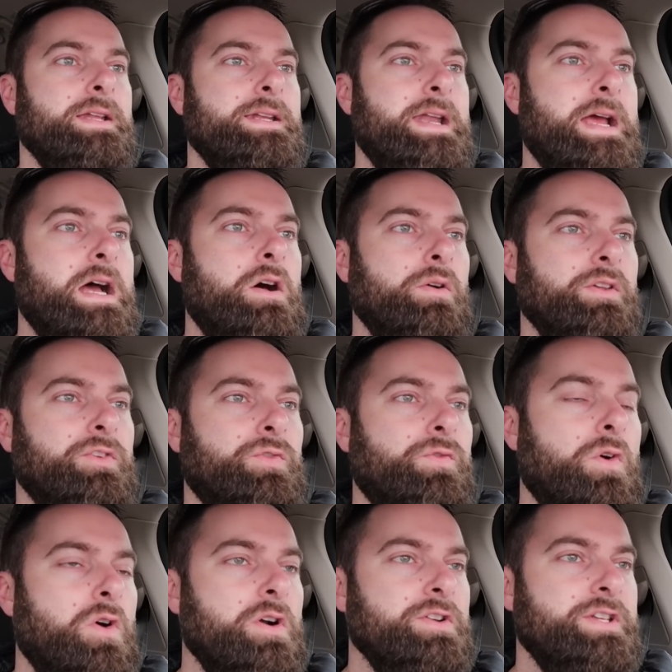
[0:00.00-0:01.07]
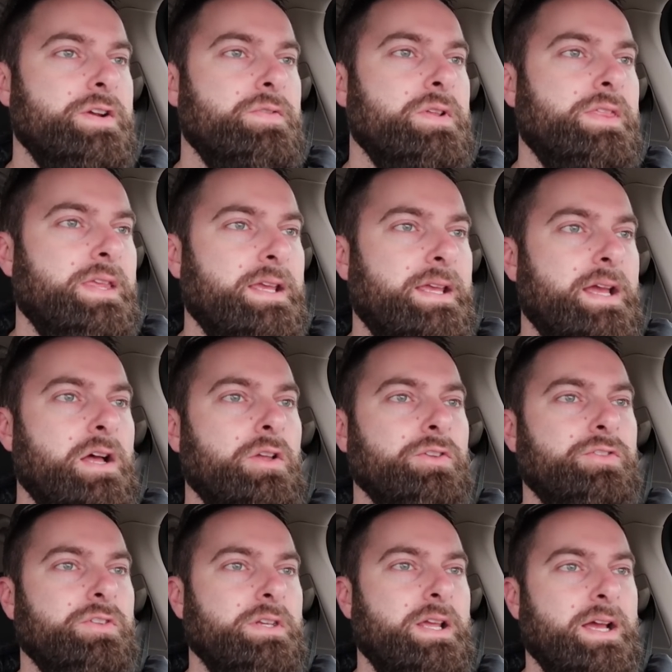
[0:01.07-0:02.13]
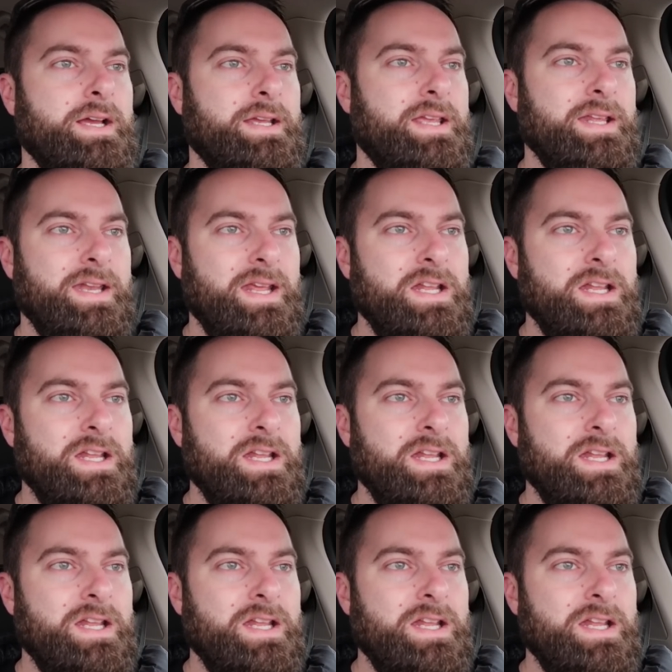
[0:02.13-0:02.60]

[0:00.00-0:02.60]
Now, as far as everything else, yeah, again,